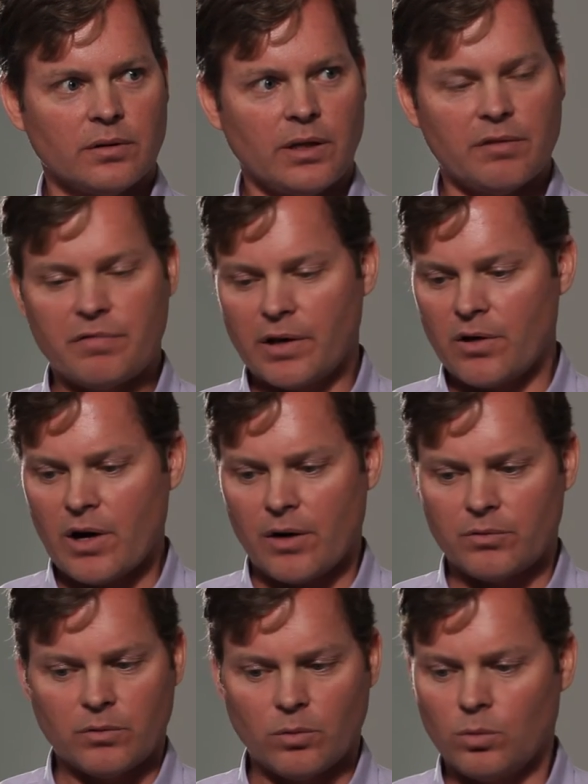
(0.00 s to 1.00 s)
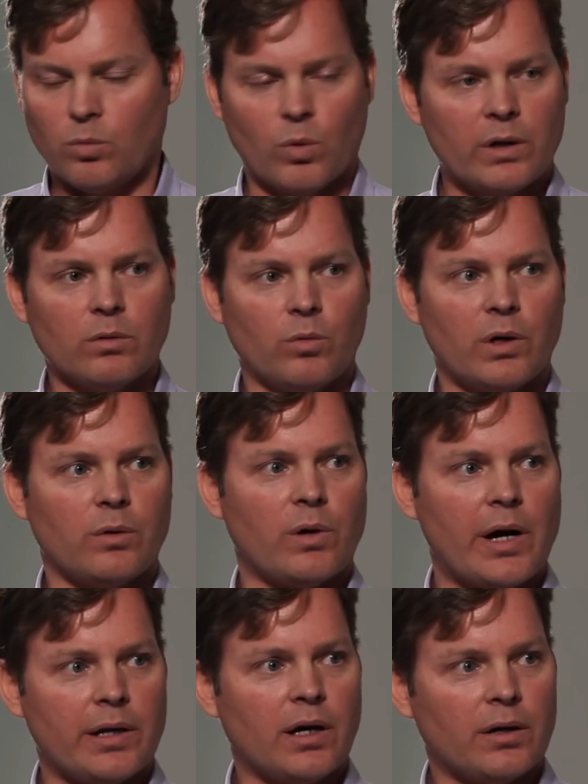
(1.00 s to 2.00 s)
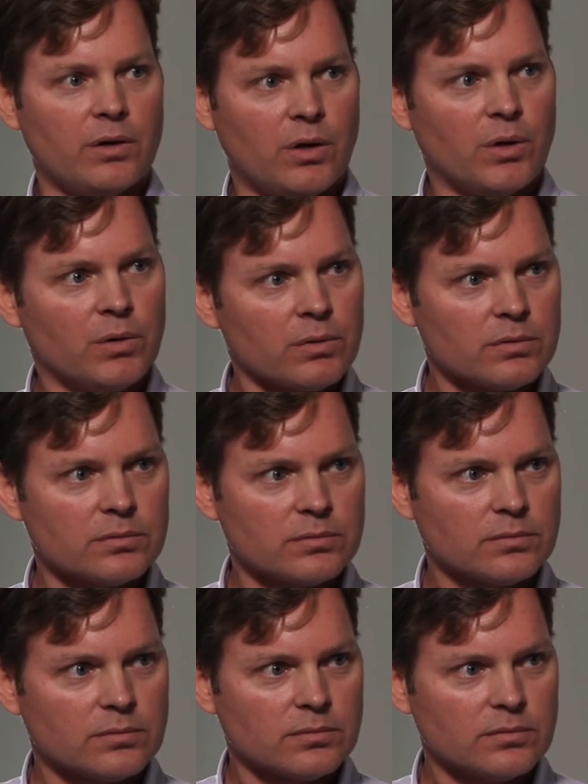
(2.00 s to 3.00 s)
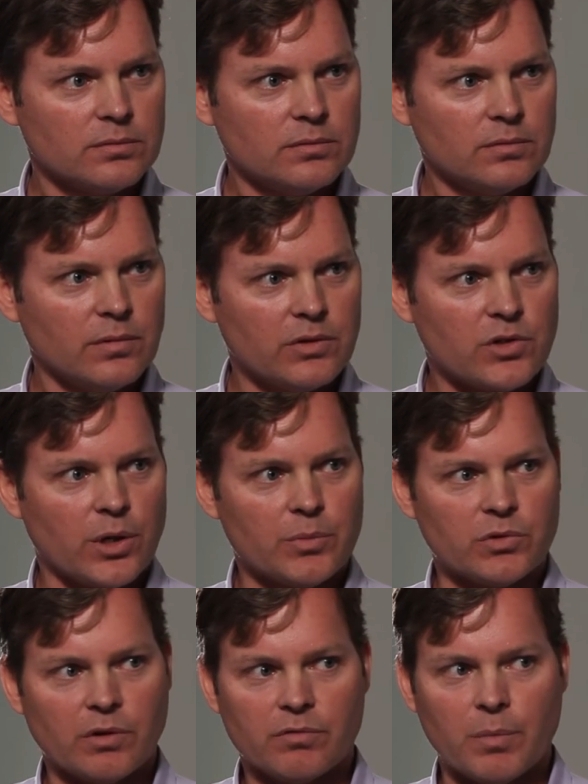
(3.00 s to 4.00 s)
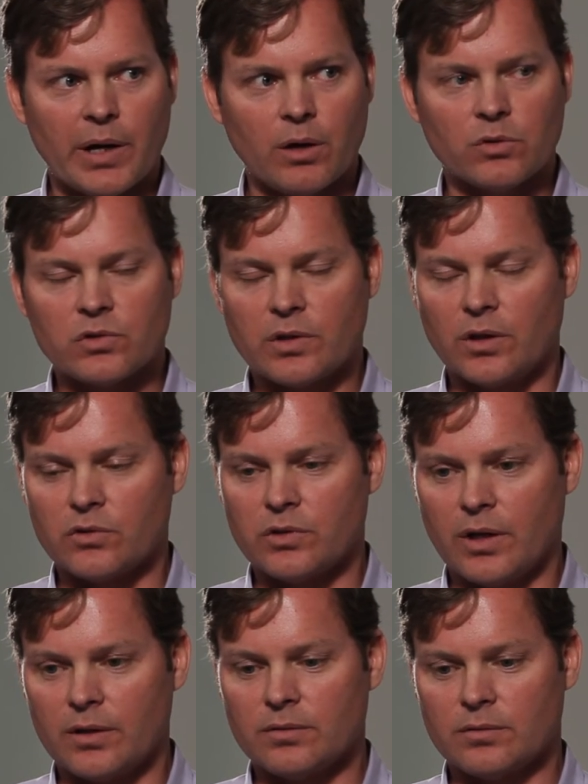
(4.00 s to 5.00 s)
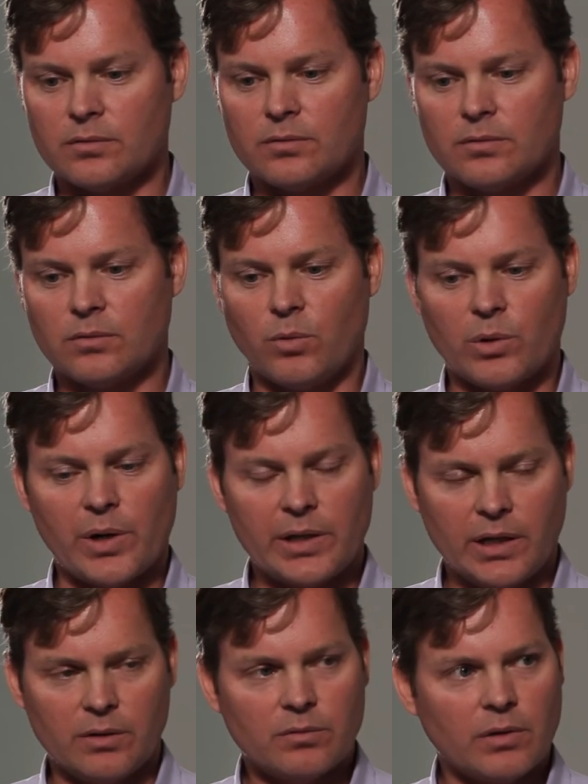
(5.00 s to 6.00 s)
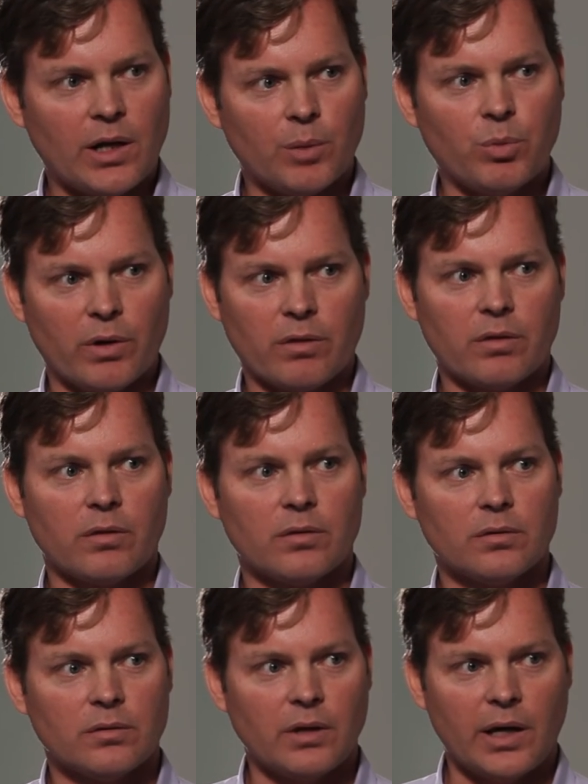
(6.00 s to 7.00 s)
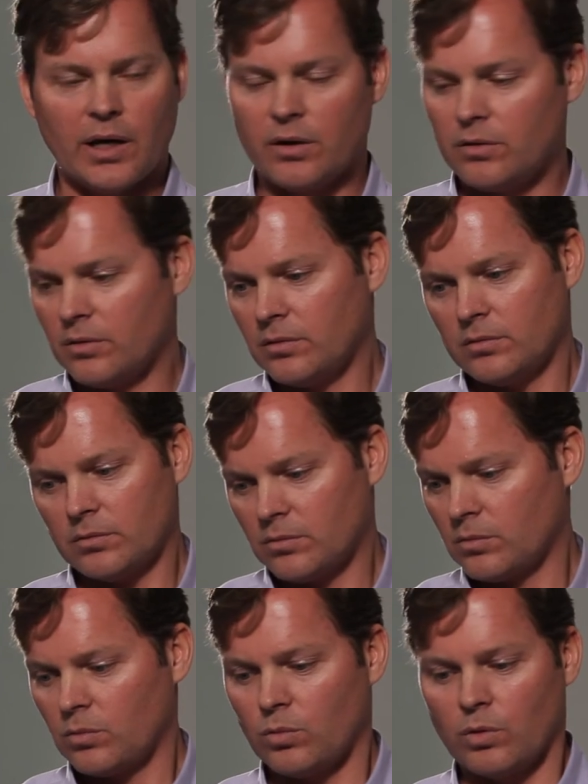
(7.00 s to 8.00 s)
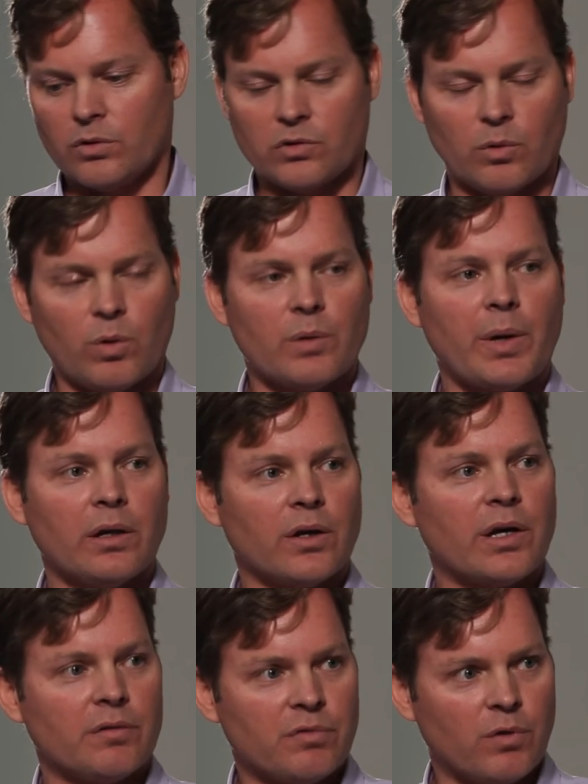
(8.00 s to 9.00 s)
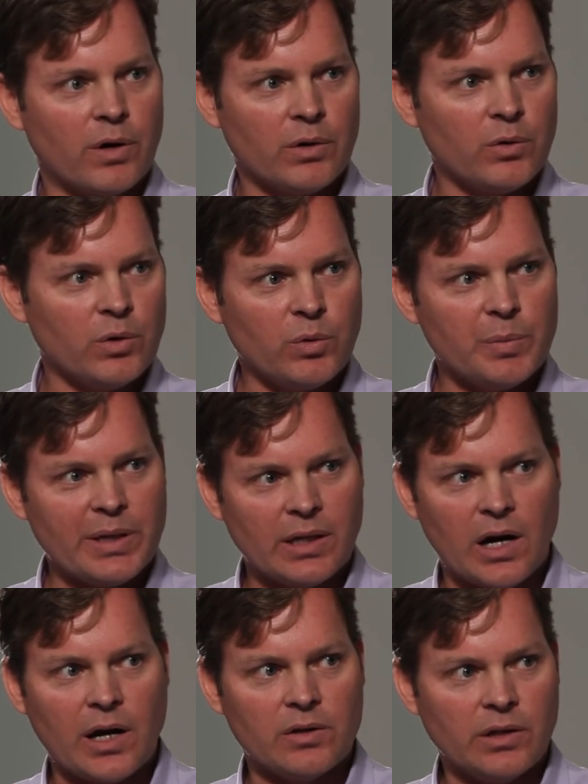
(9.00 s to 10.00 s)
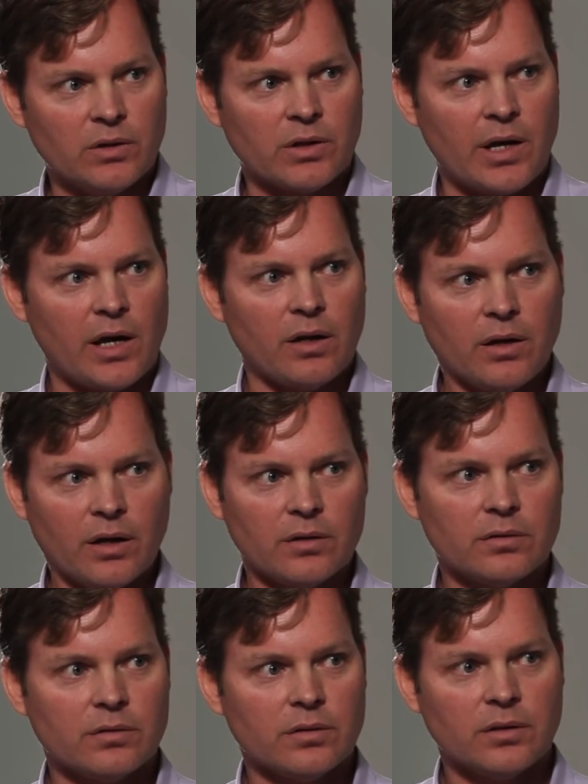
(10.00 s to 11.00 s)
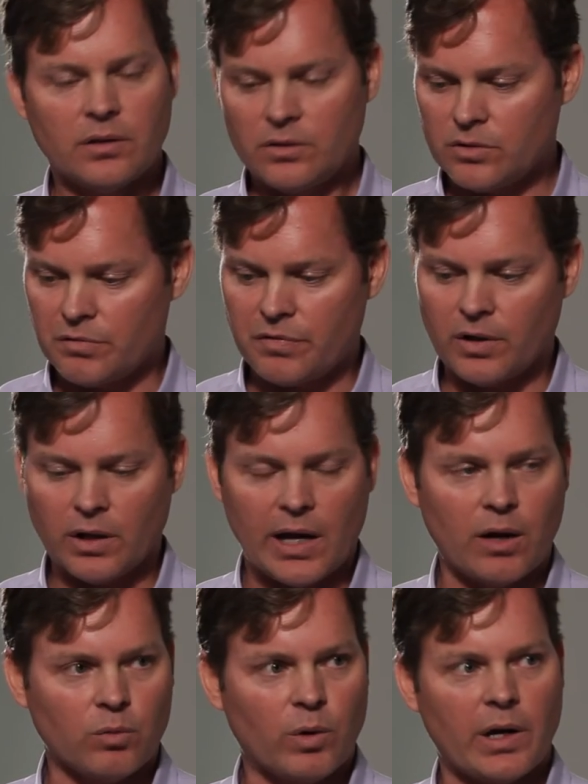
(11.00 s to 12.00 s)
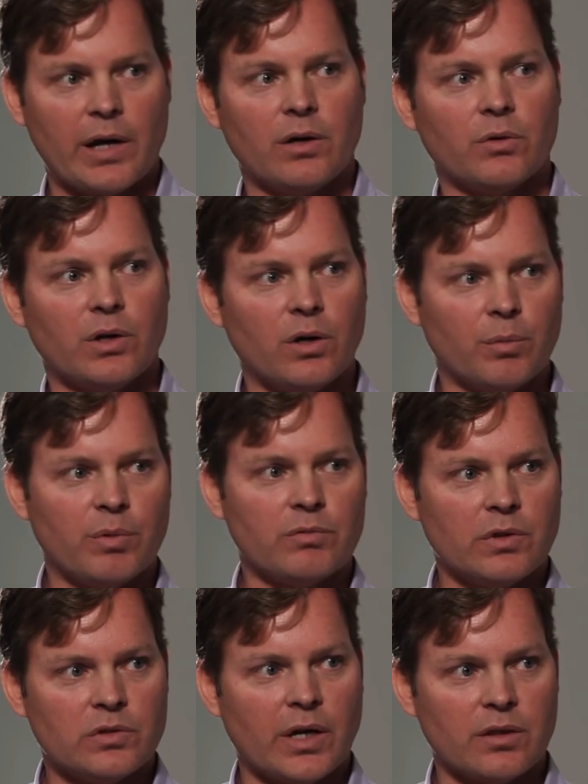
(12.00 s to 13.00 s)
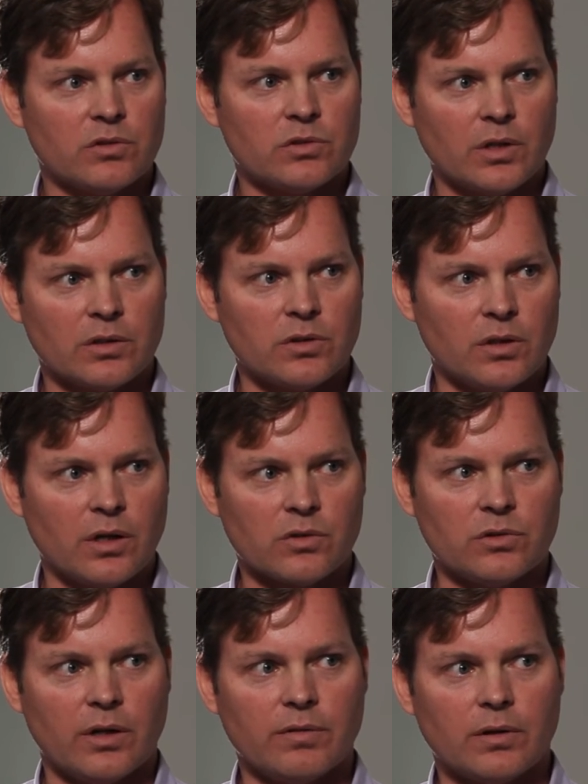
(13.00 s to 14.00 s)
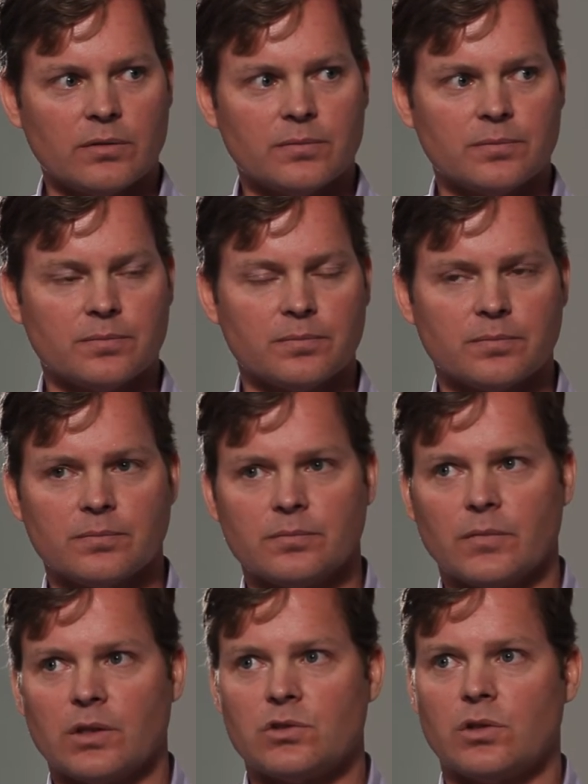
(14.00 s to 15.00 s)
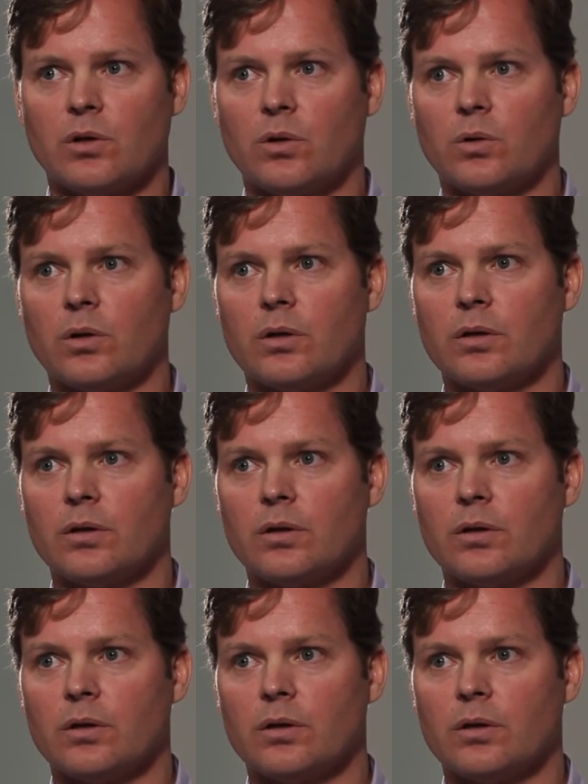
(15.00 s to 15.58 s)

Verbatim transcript: and figure out what what do I not know mm-hmm. in terms of my own skill set what do I need help with? And so, what am I looking for? Who, who would be the ideal candidate to fill out what I don't know, but to take this thing to the next level? So,